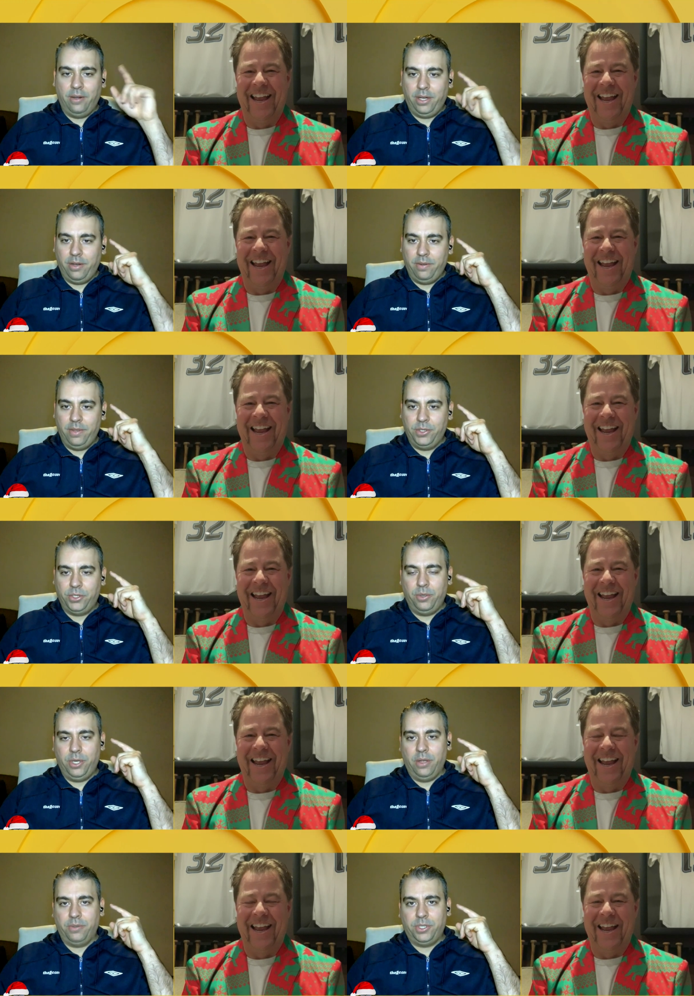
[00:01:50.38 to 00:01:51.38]
Speaker 1: here in the
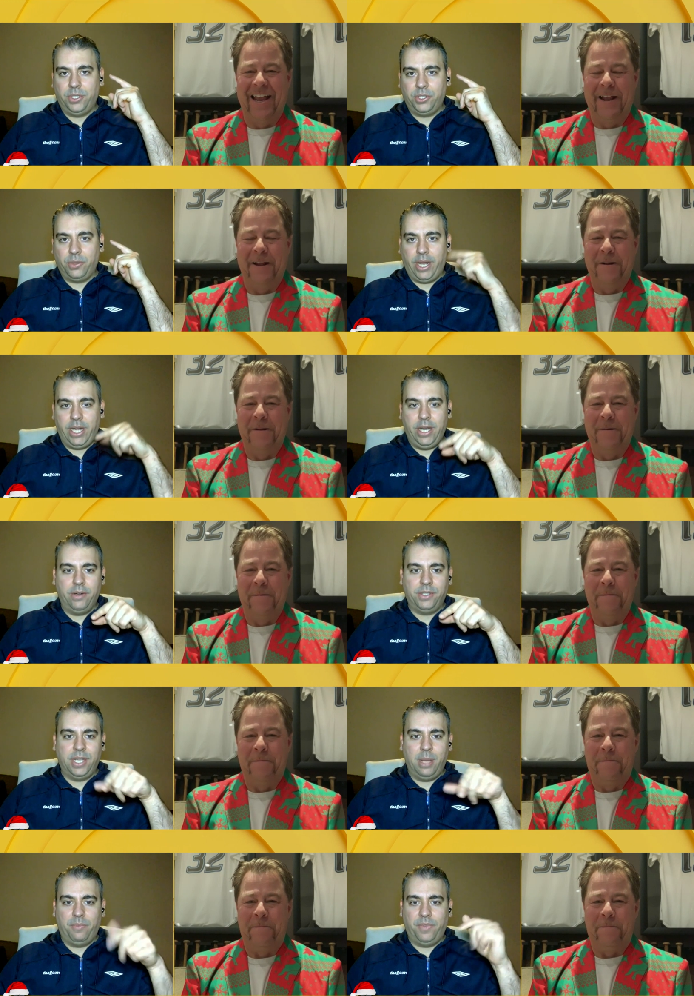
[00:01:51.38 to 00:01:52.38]
studio, just so I can hear
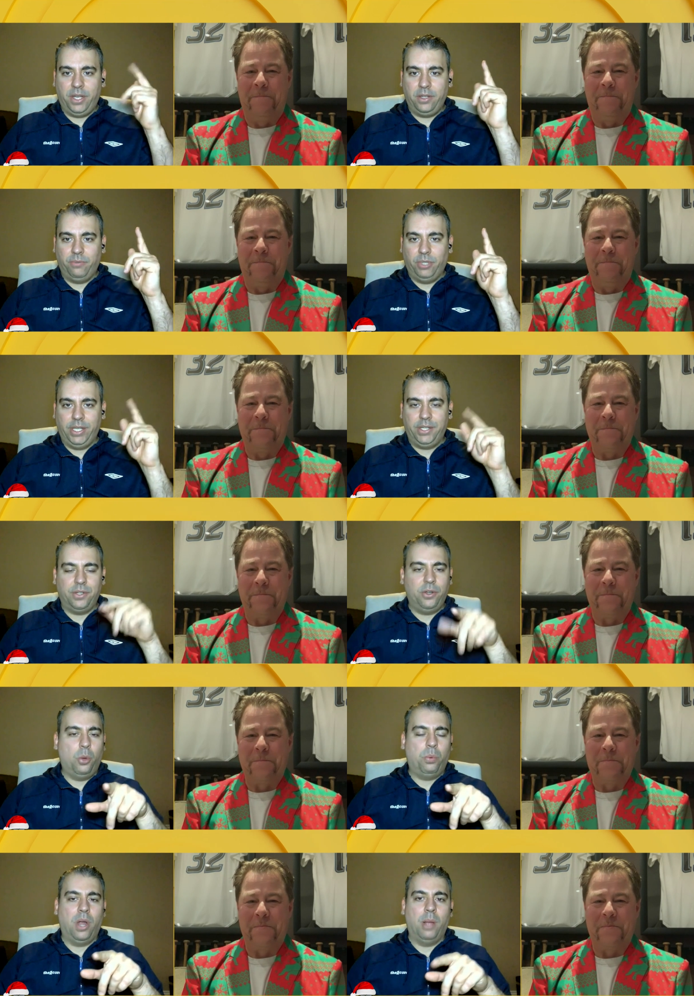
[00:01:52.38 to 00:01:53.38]
Sam. They can release it,
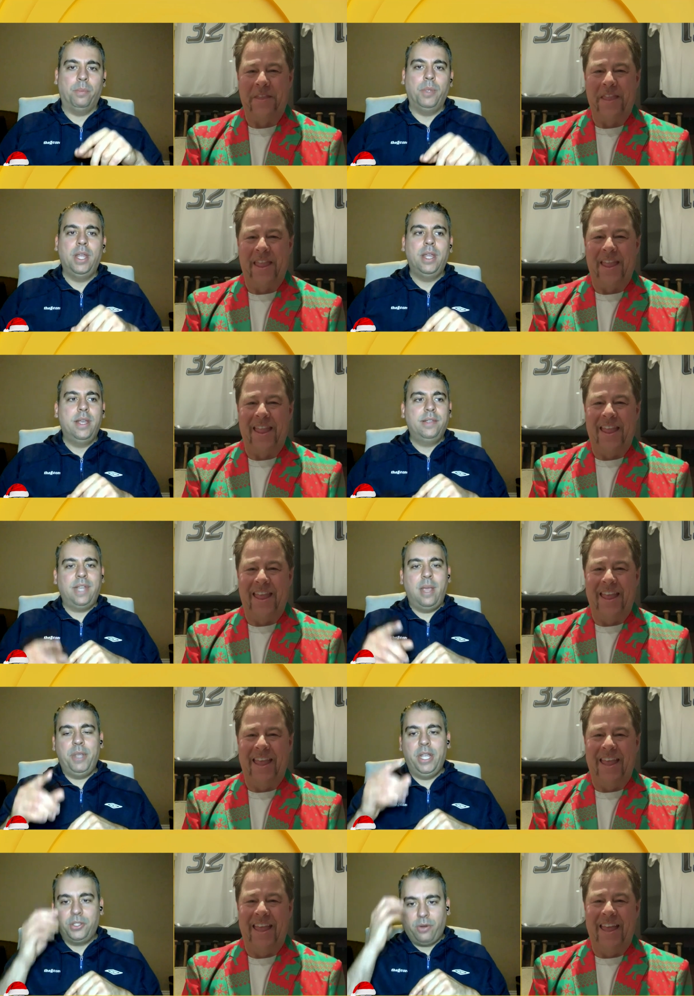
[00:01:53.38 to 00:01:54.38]
no problem. Sammy,
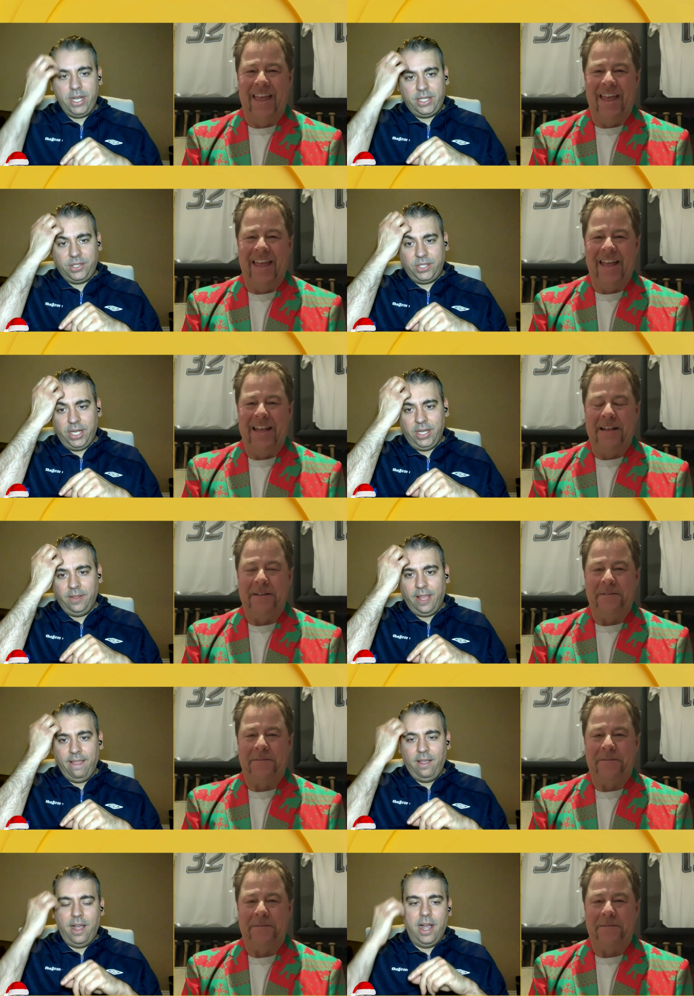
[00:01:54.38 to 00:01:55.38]
it's great to see you.
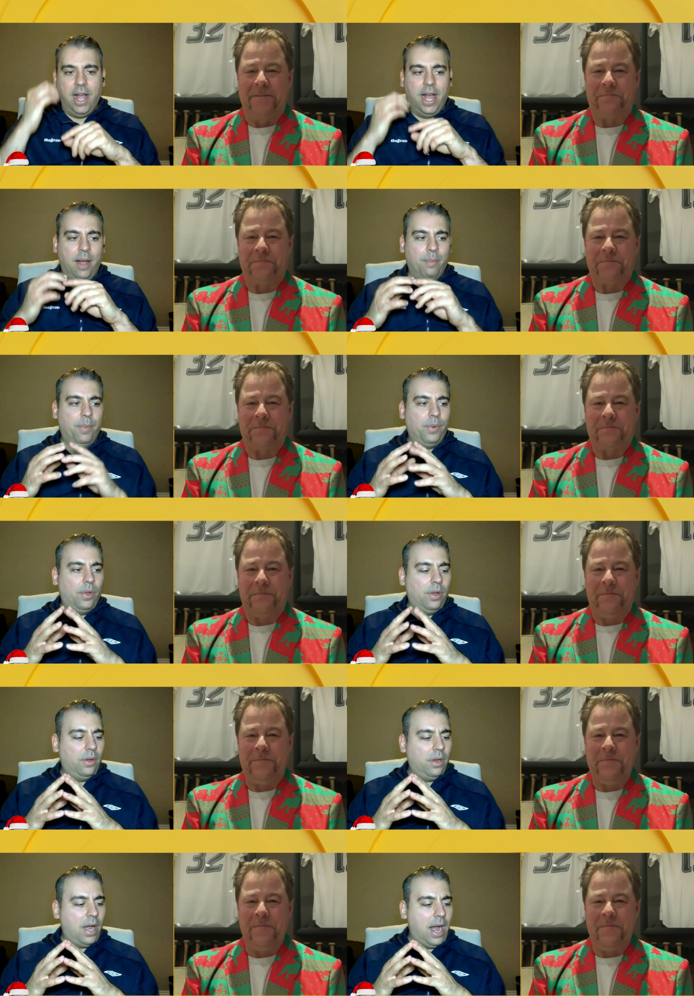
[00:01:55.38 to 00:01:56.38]
Um,
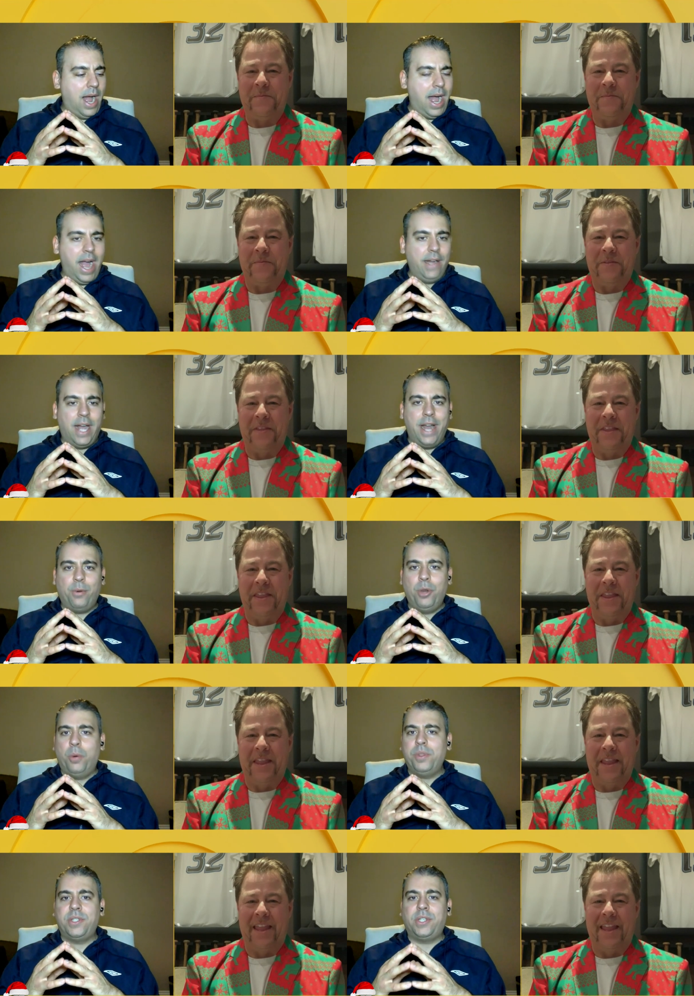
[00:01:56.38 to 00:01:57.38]
I, I don't know
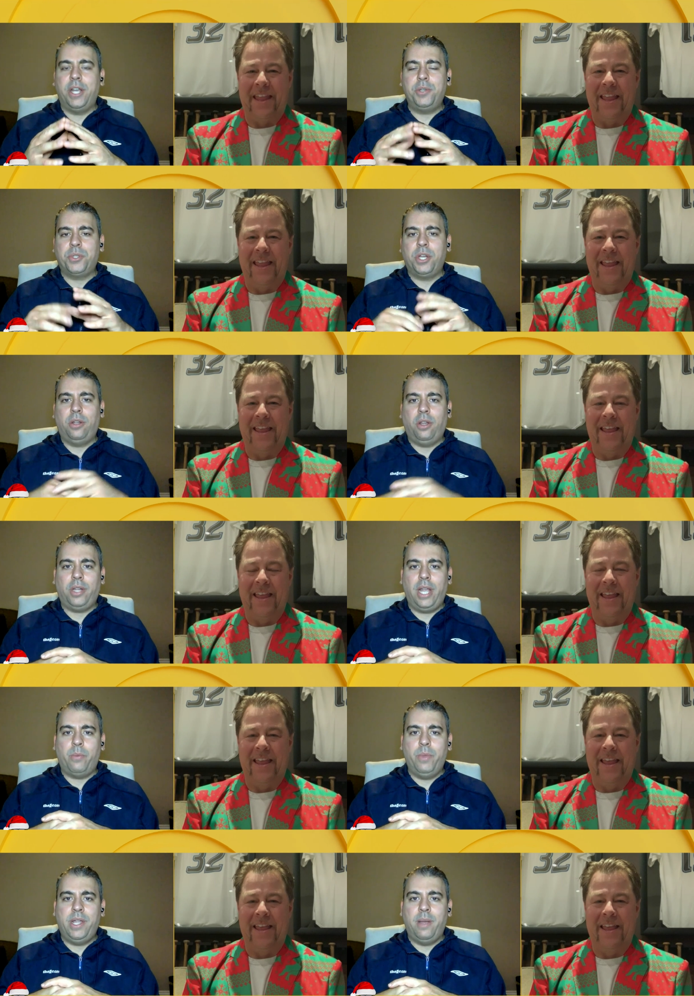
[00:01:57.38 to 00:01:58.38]
what the schedule is going to look
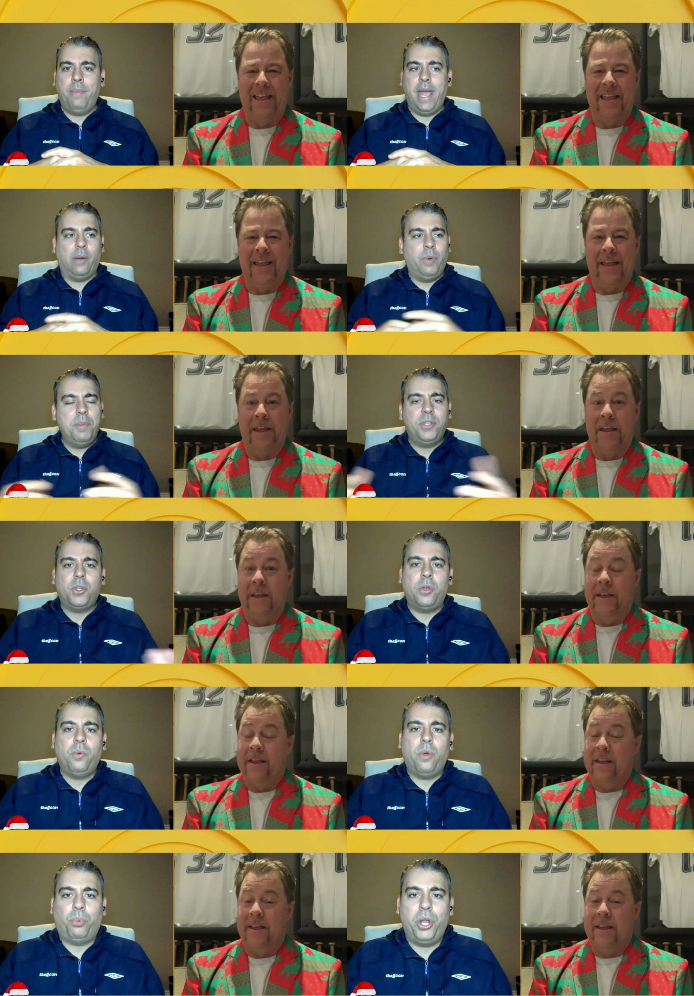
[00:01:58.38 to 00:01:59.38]
like when we come back. We've been
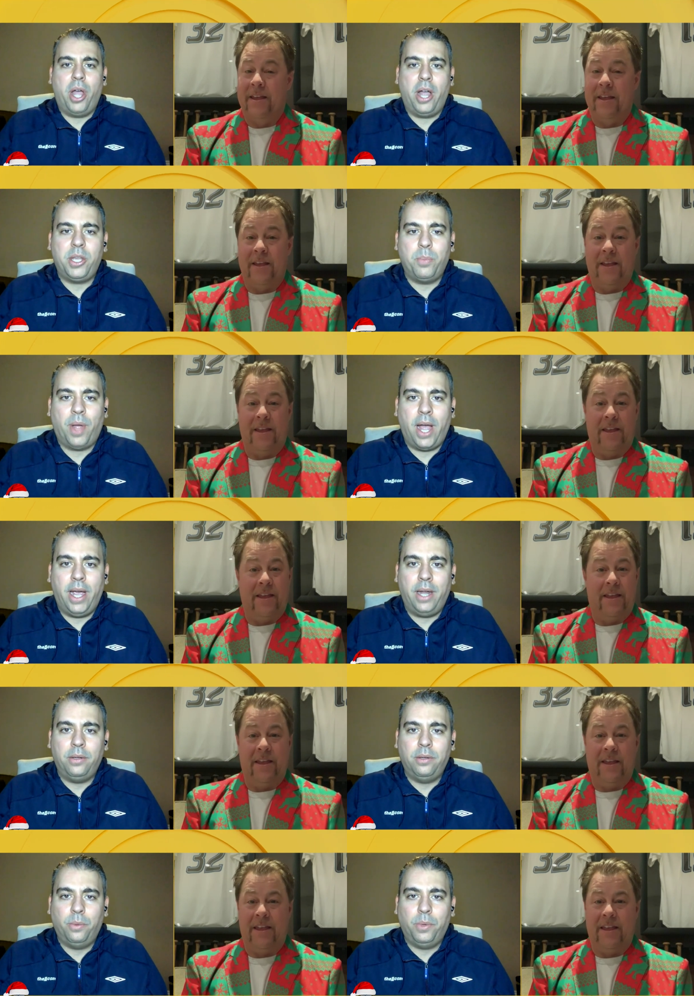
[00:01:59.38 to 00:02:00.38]
so preoccupied
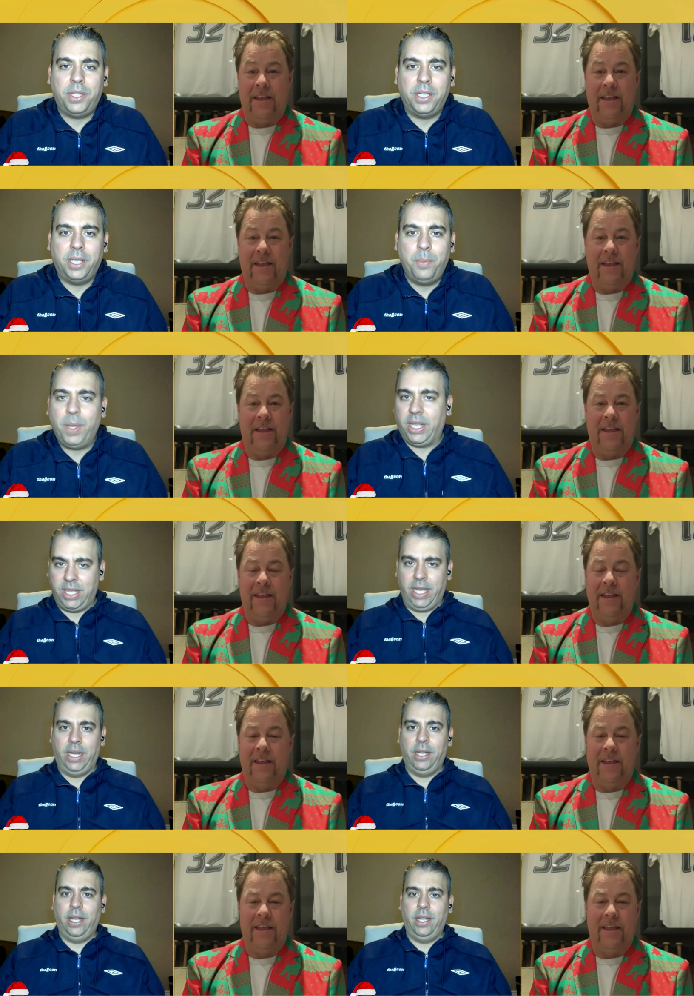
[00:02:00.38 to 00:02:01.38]
with the Olympic
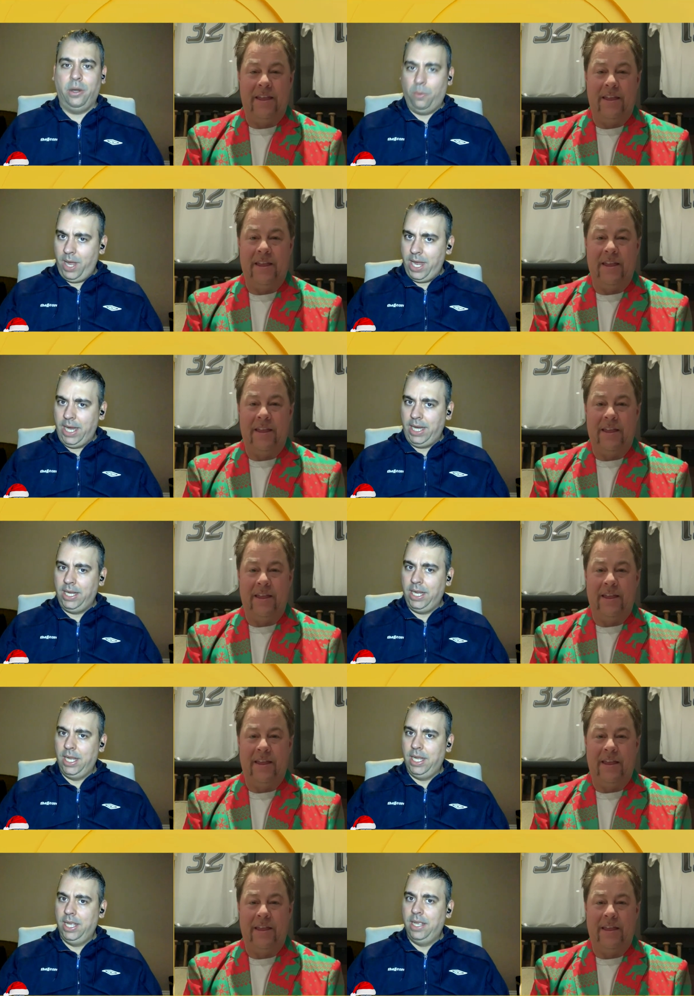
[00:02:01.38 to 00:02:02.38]
thing in a way.
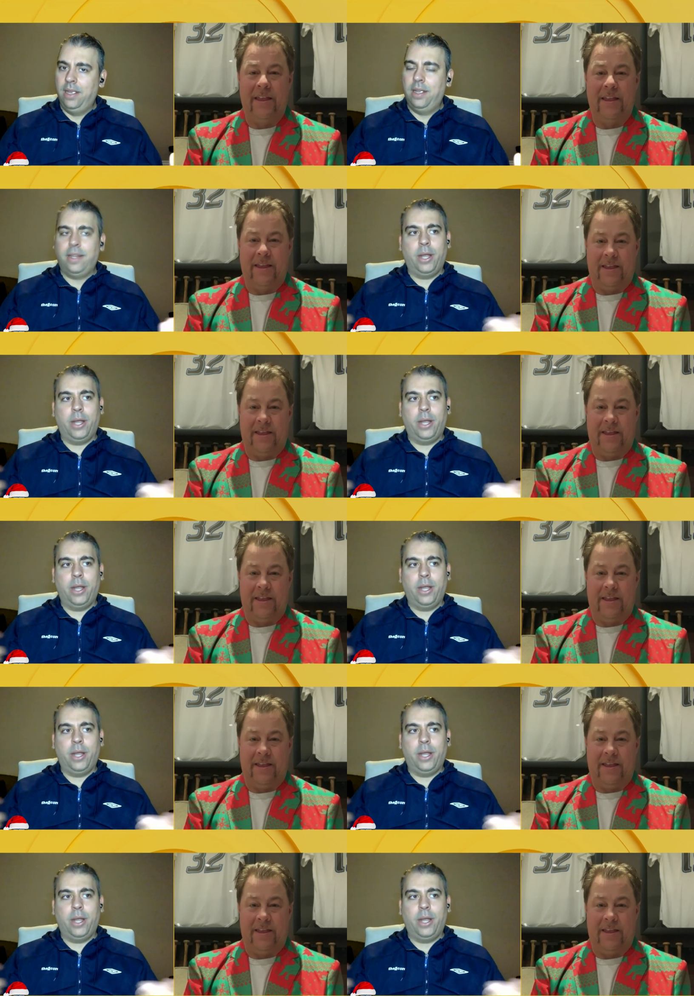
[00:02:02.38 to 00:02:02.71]
Like